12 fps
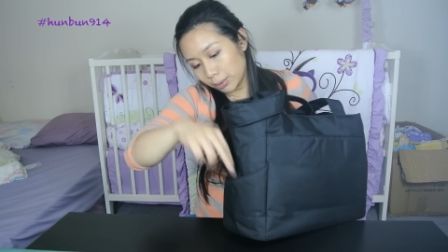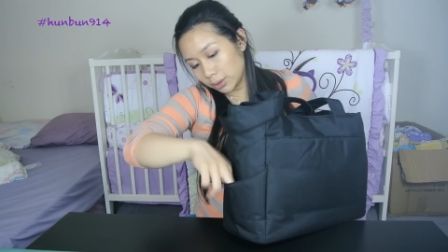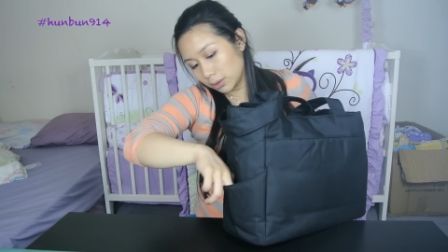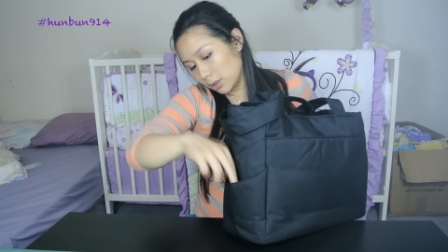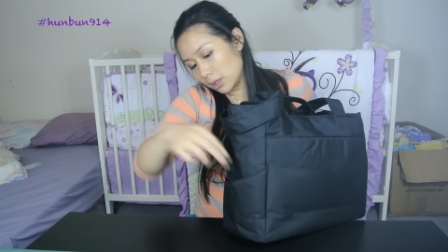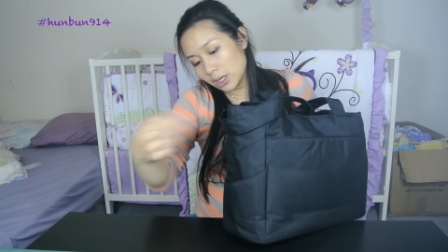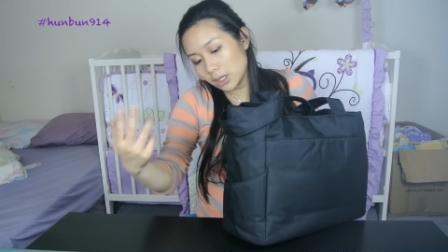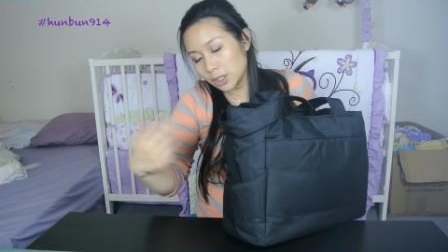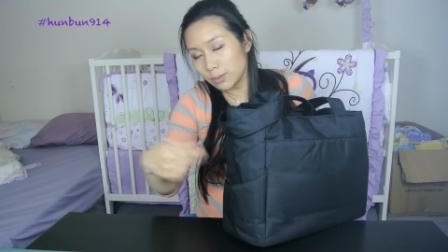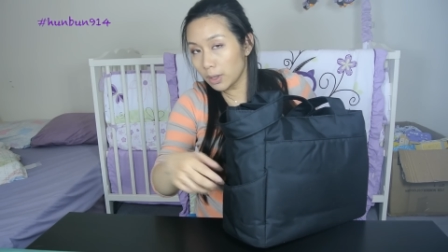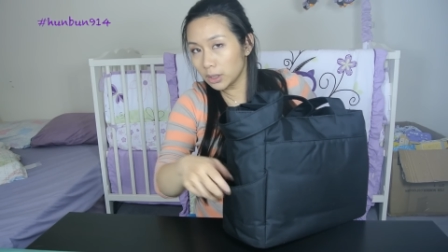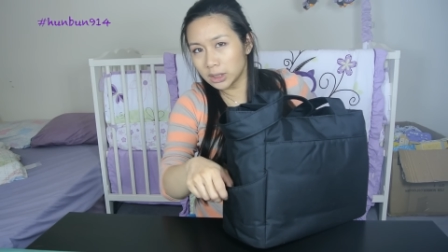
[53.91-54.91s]
put
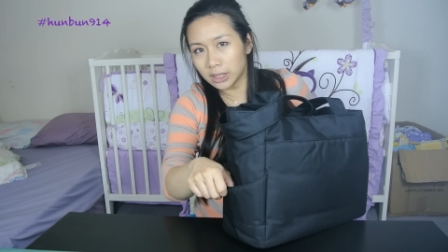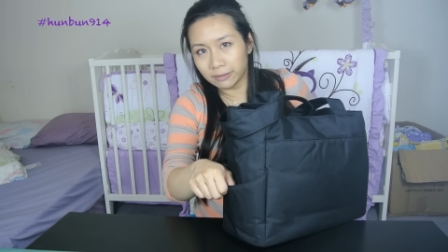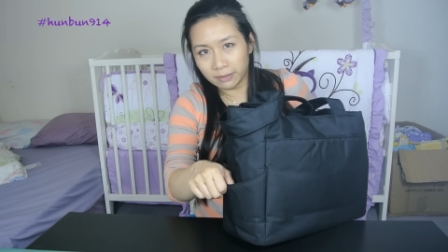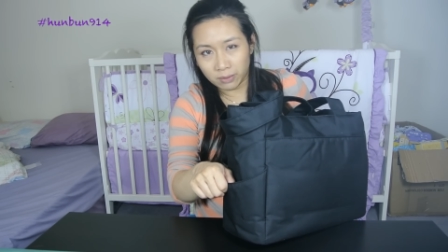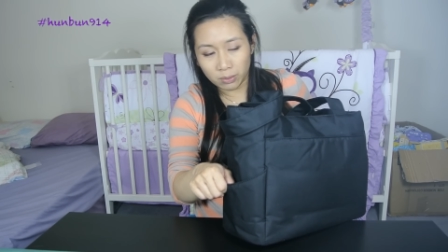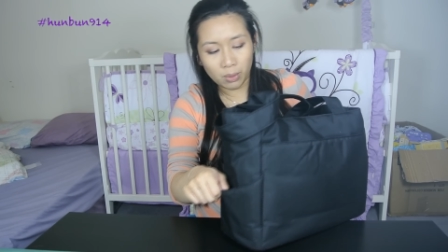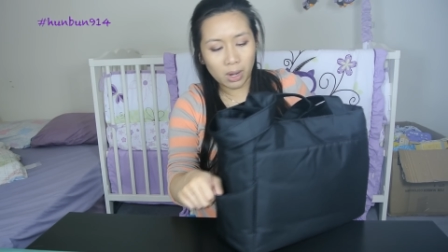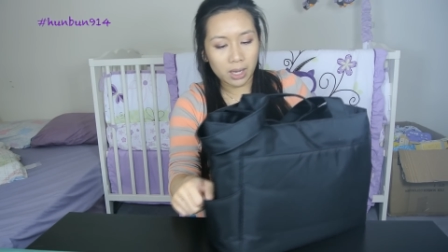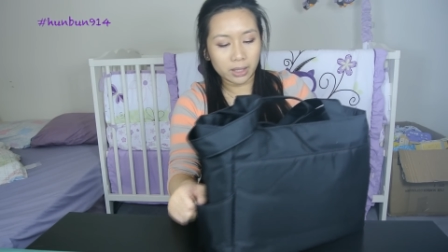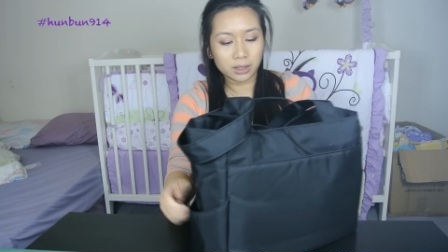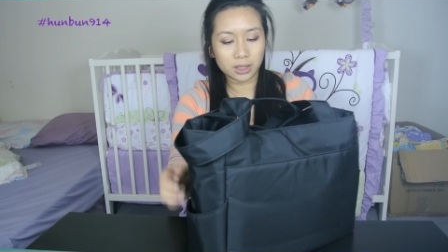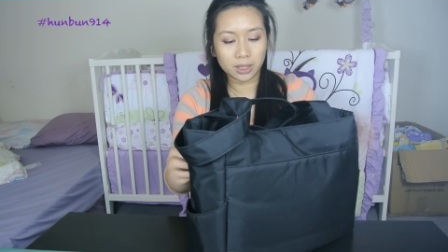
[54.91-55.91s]
small stuff if you
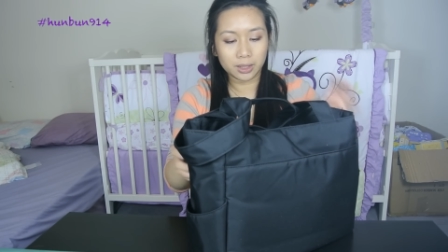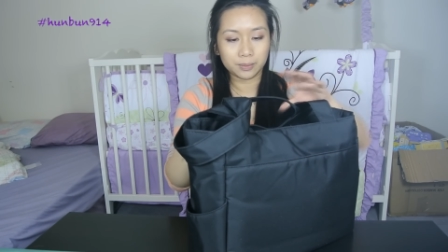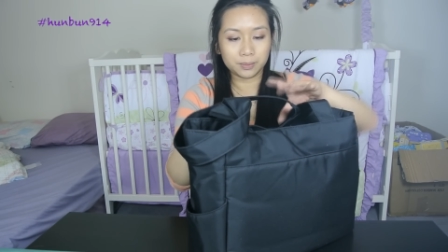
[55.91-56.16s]
want